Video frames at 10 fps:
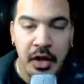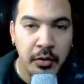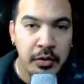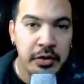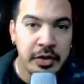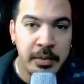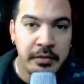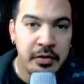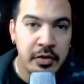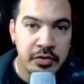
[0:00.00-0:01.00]
I wore the type
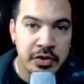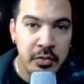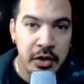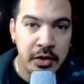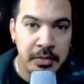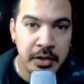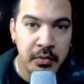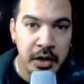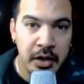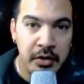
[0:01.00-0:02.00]
of clothes she wanted me to
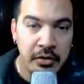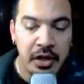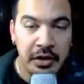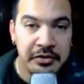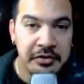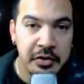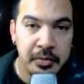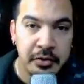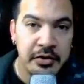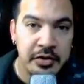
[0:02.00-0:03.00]
wear. I listened to the
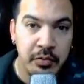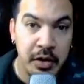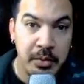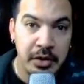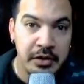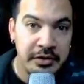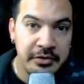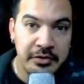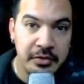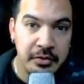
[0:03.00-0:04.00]
music she wanted me to
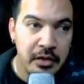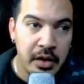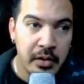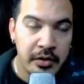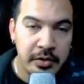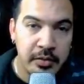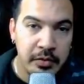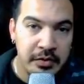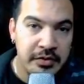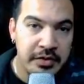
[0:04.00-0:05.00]
listen to. I watched the
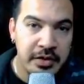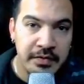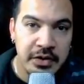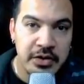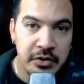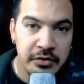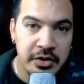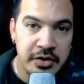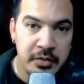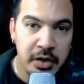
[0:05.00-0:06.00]
movies and TV shows
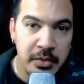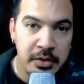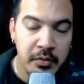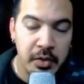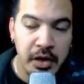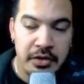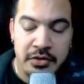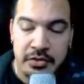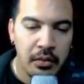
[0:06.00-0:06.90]
that she wanted me to watch.